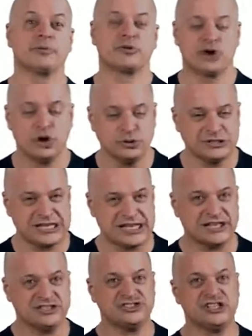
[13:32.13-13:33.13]

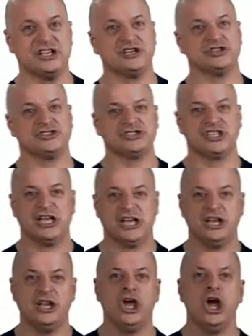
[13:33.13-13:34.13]
proteins in your
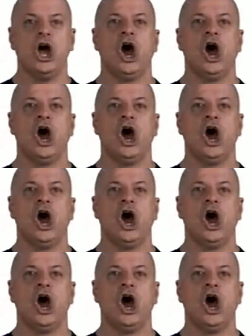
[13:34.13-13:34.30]
skin